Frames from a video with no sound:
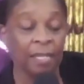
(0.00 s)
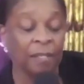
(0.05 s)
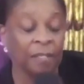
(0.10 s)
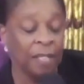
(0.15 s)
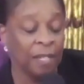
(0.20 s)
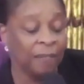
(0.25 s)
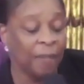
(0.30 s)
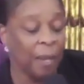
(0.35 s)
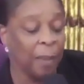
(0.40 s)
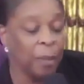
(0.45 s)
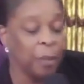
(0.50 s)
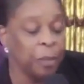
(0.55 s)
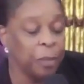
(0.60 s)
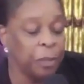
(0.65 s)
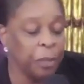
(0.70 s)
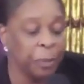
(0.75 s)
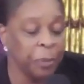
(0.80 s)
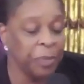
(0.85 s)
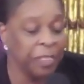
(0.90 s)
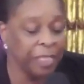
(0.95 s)
us of our
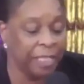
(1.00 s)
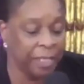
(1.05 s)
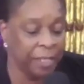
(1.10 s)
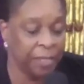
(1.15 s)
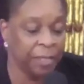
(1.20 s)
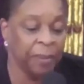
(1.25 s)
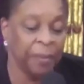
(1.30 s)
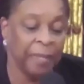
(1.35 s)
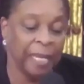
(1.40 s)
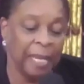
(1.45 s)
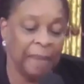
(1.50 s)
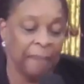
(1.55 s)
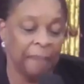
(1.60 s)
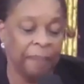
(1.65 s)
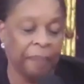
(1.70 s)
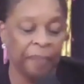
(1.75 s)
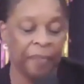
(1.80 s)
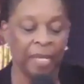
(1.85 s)
duty to Him.